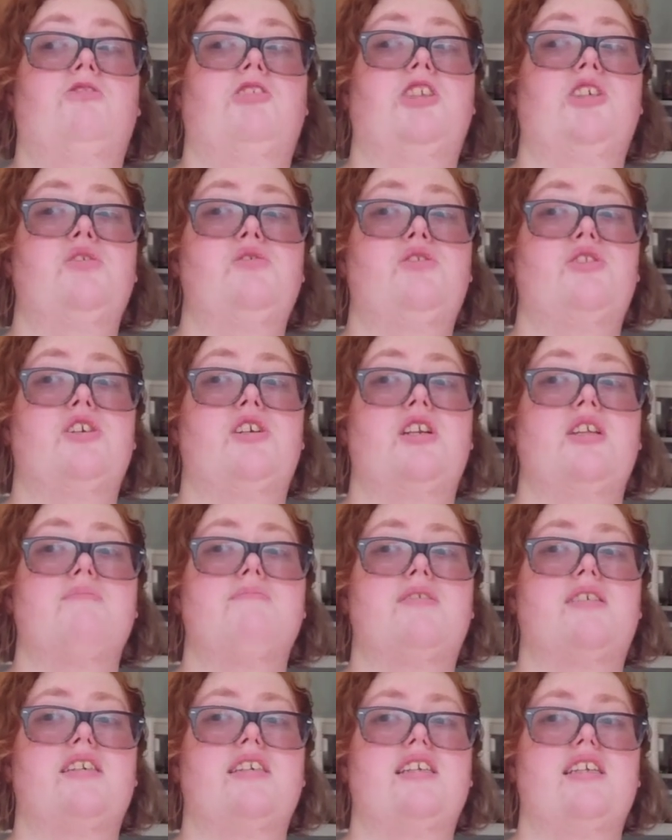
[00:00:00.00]
230
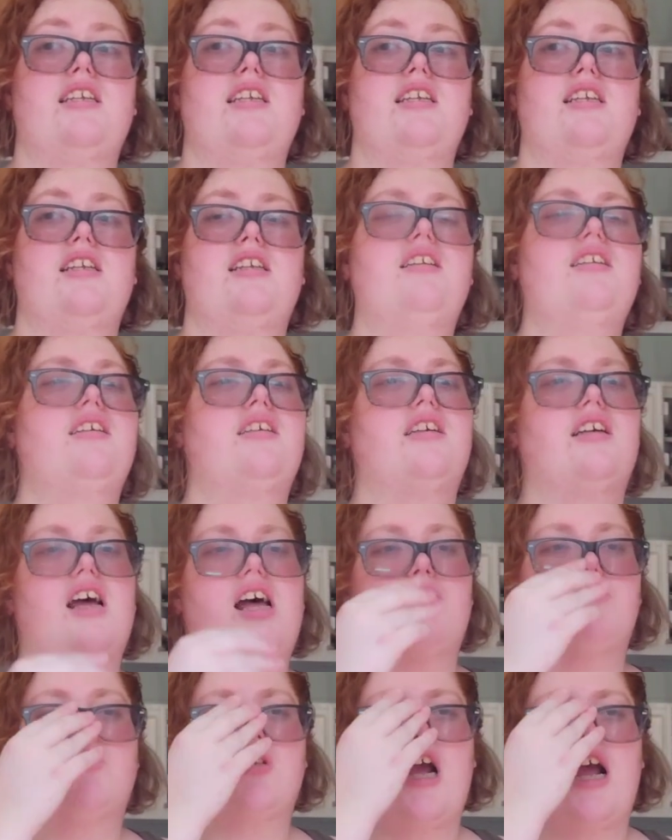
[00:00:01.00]
mark
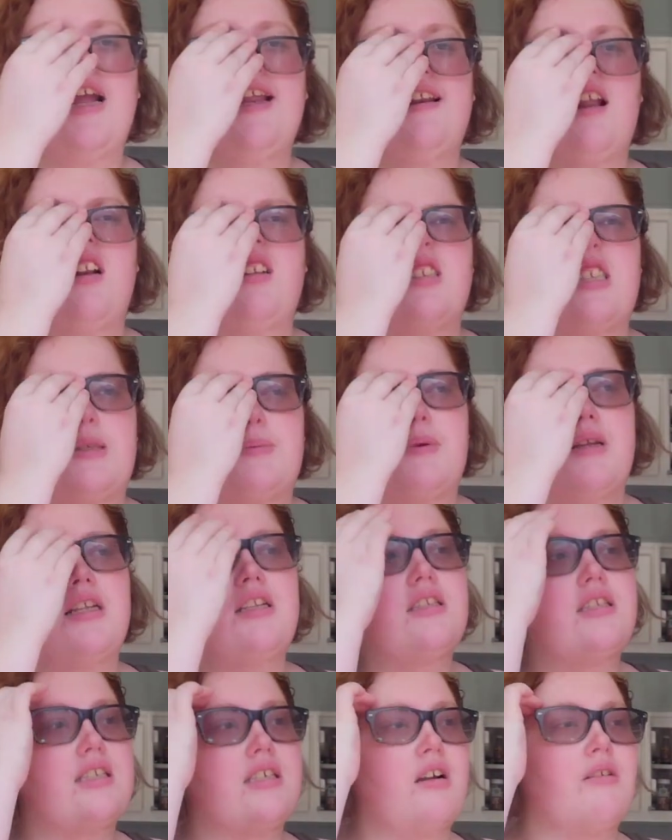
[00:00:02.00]
I'm trying not to
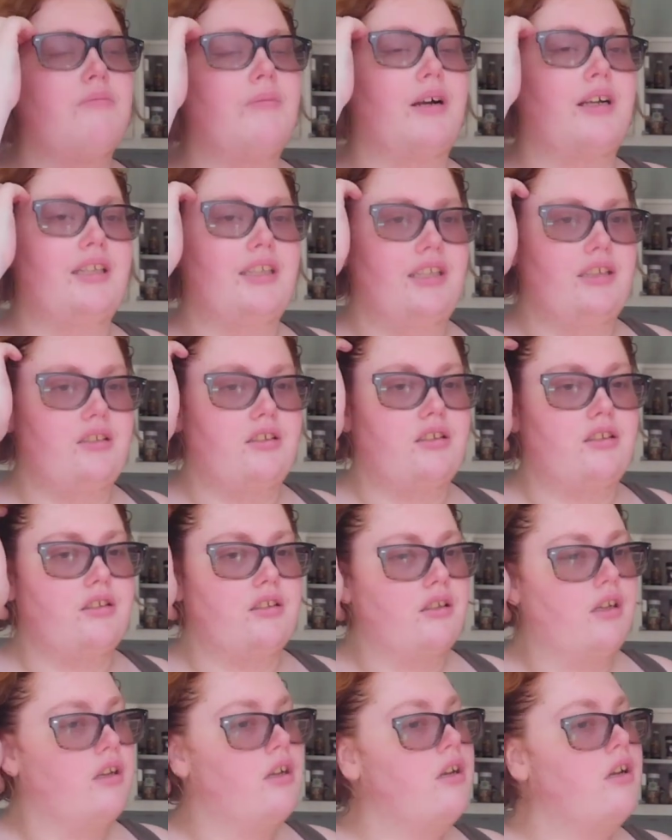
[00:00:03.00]
spend so much
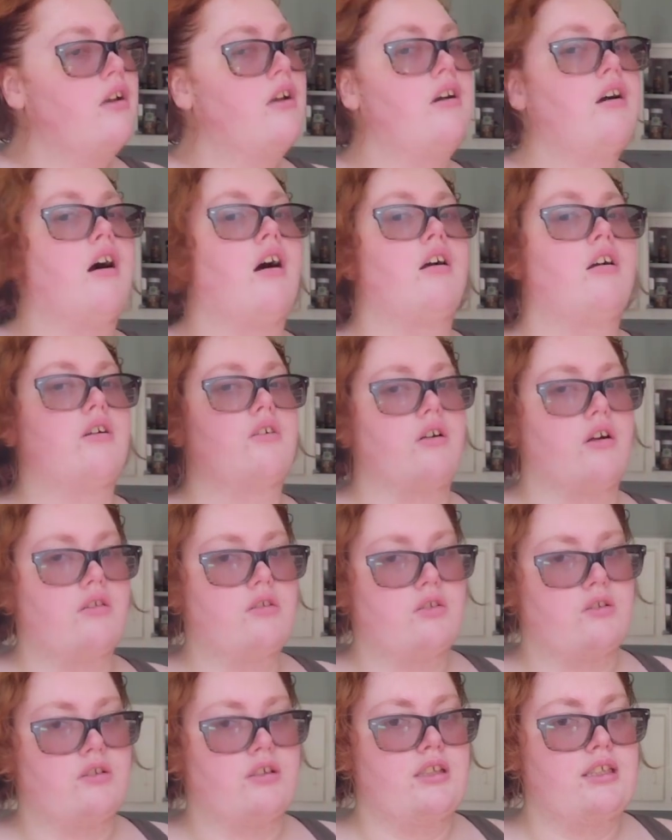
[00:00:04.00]
on
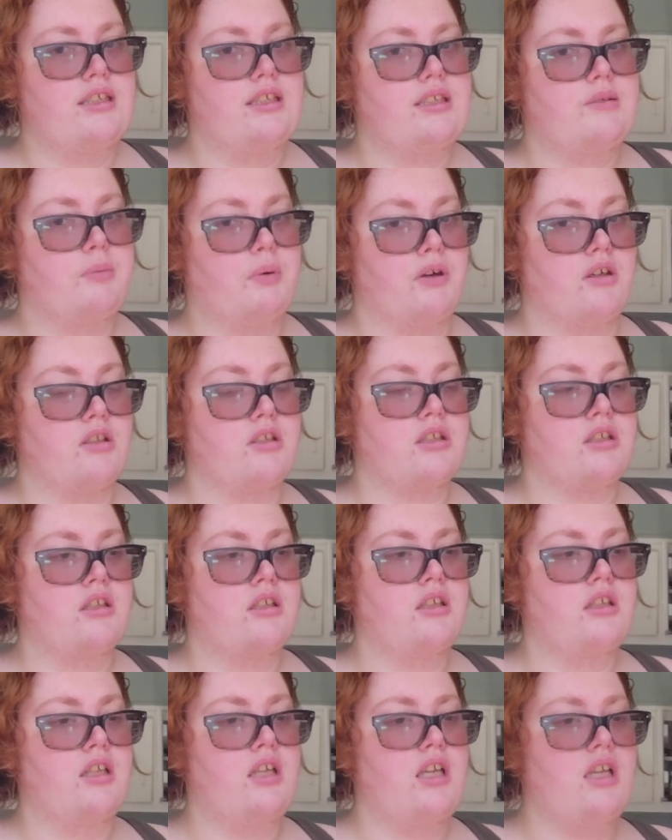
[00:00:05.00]
groceries
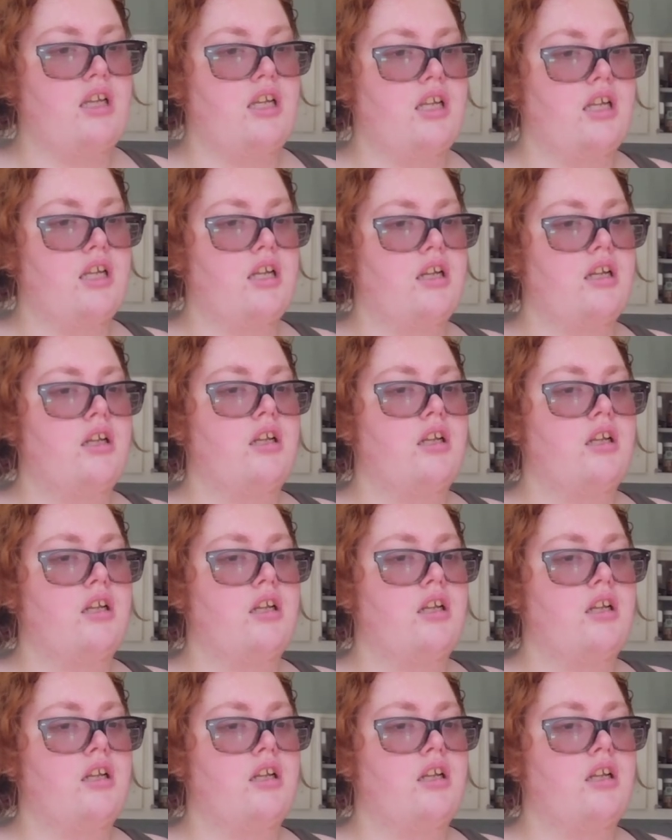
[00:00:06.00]
personally.